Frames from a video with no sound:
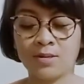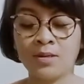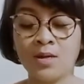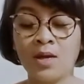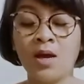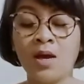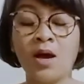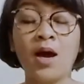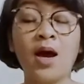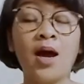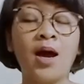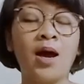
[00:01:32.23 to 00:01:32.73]

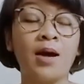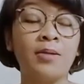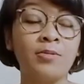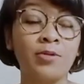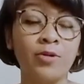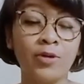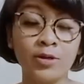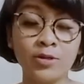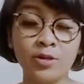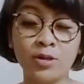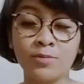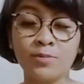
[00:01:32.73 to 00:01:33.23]
I'm going to
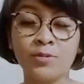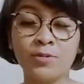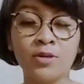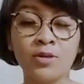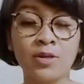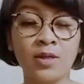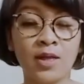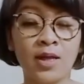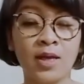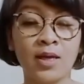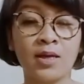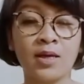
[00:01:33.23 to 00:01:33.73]
put
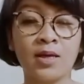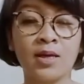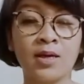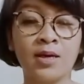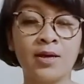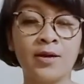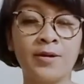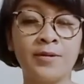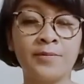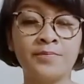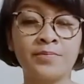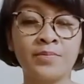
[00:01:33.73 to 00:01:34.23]
like
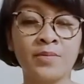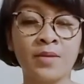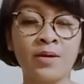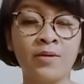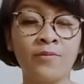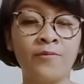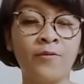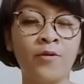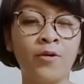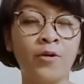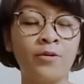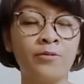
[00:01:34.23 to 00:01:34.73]

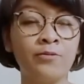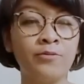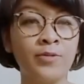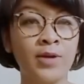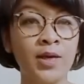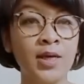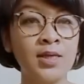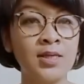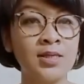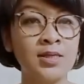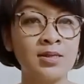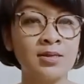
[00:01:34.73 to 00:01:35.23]
4
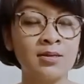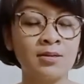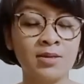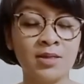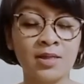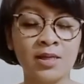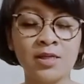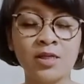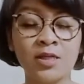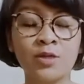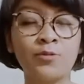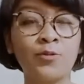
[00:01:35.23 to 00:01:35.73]
weeks. This
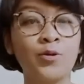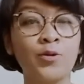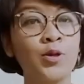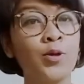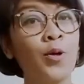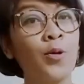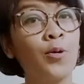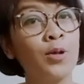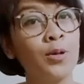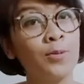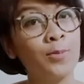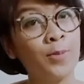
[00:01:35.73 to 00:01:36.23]
is for the whole
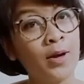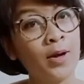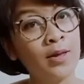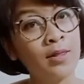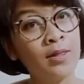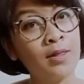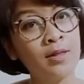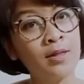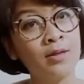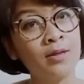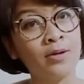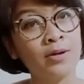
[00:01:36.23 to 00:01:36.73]
month,
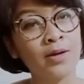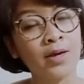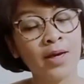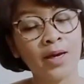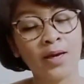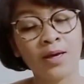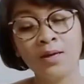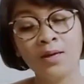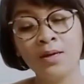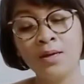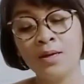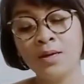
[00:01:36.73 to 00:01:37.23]
okay?
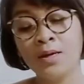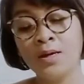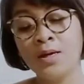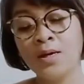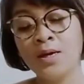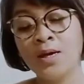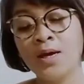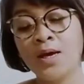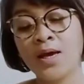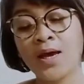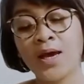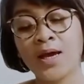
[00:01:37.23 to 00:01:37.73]

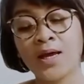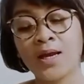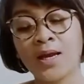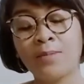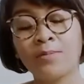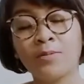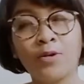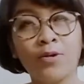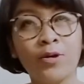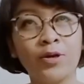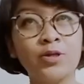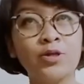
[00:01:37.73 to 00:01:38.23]
And I'm
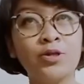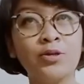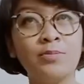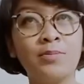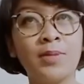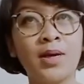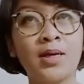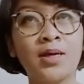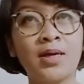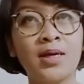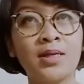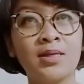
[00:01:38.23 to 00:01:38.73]
going to
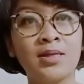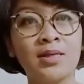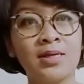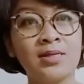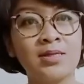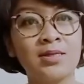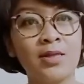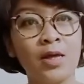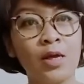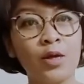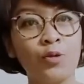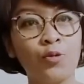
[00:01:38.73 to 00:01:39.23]
make it
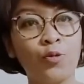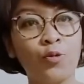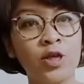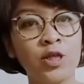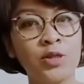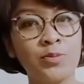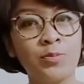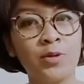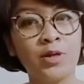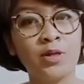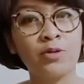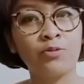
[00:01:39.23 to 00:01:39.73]
distinguish
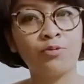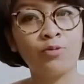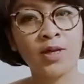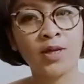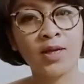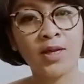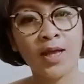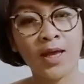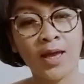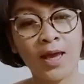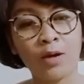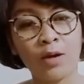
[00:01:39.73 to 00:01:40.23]
between
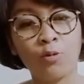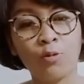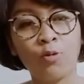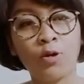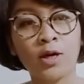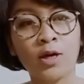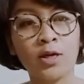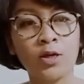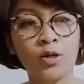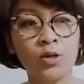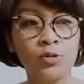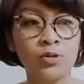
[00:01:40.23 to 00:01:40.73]

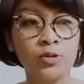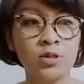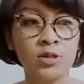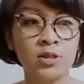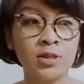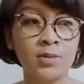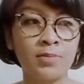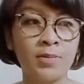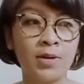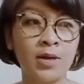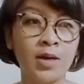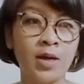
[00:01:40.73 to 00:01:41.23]
Aquarius,
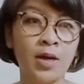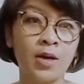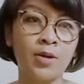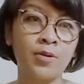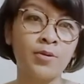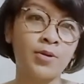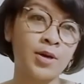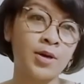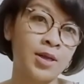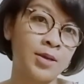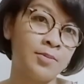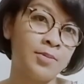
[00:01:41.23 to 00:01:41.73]
Gemini, or
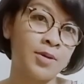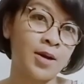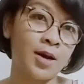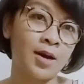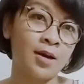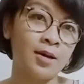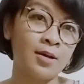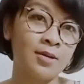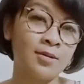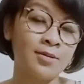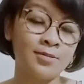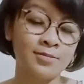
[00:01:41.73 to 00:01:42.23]
Libra,
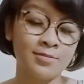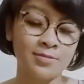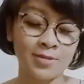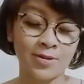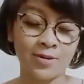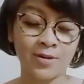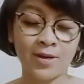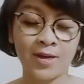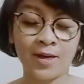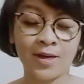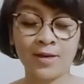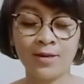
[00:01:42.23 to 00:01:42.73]

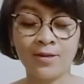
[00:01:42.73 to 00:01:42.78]
okay?